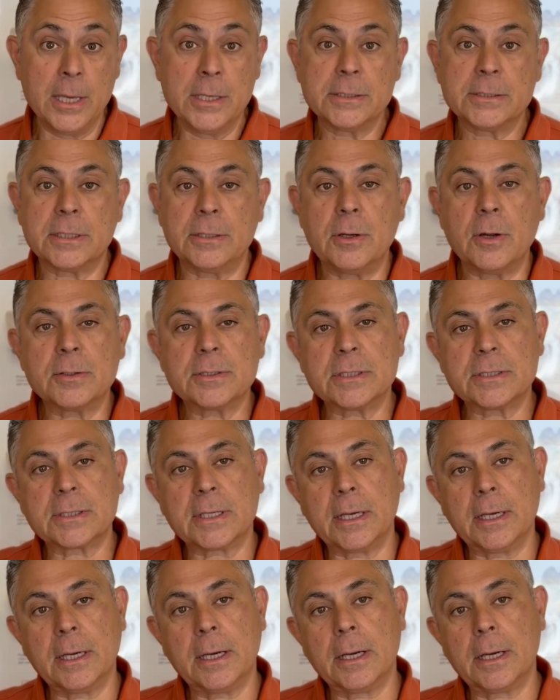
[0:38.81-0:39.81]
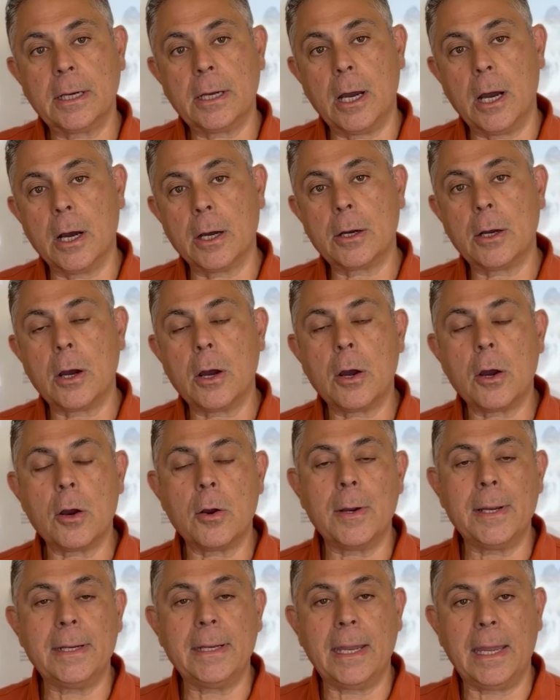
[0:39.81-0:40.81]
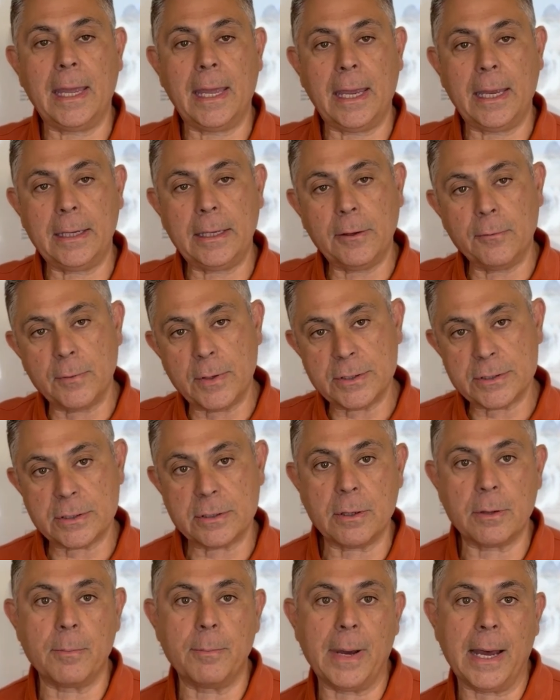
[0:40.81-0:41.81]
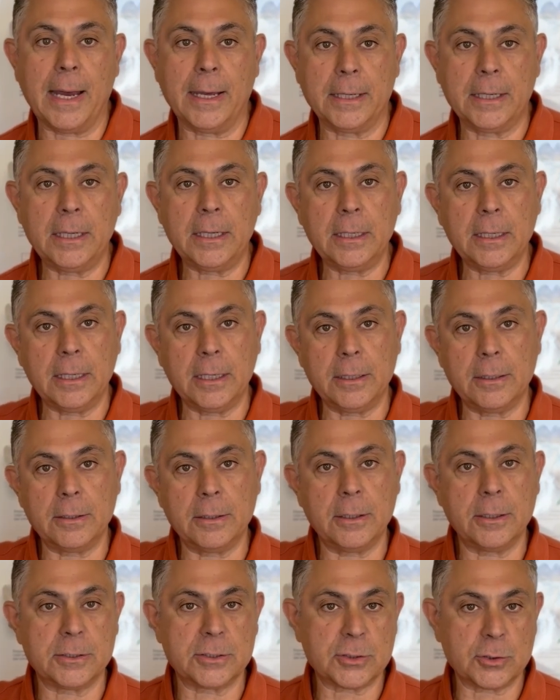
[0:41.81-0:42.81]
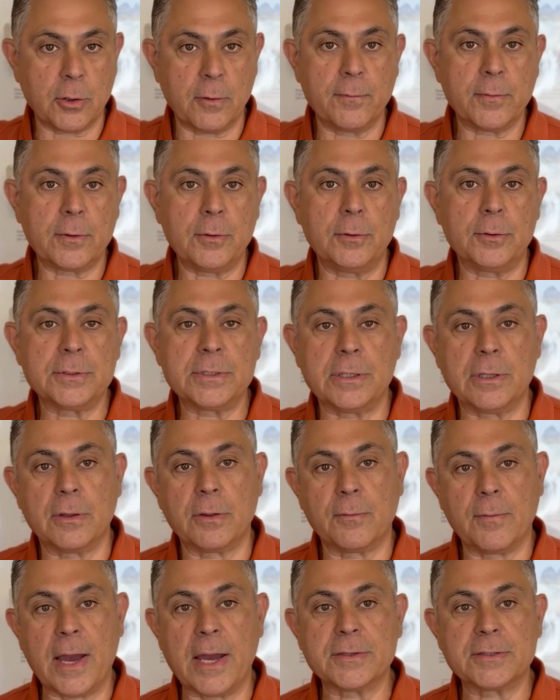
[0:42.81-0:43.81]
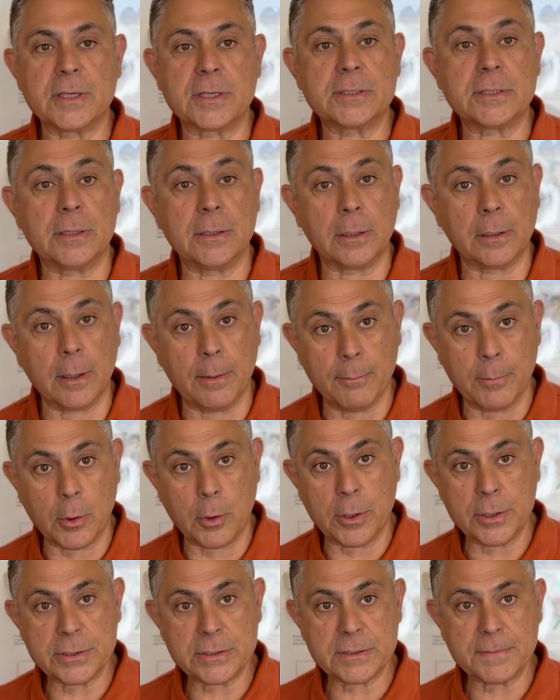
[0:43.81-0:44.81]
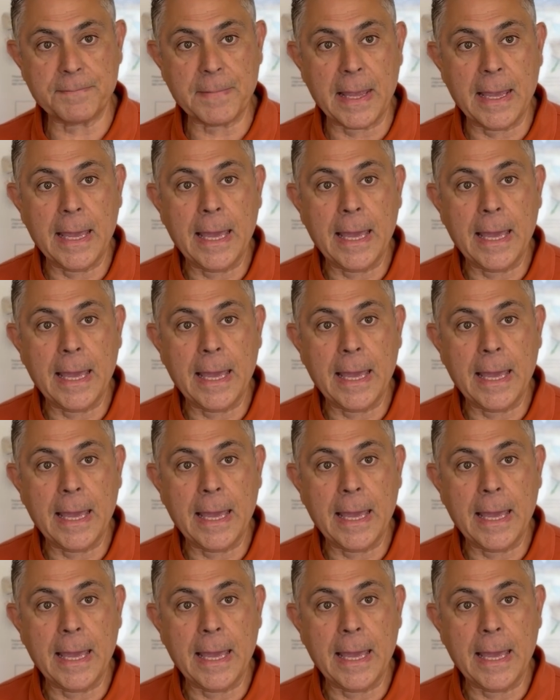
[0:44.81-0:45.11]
Stenosis can occur in any region of the body, in the cervicals, in the thoracics, and the lumbars.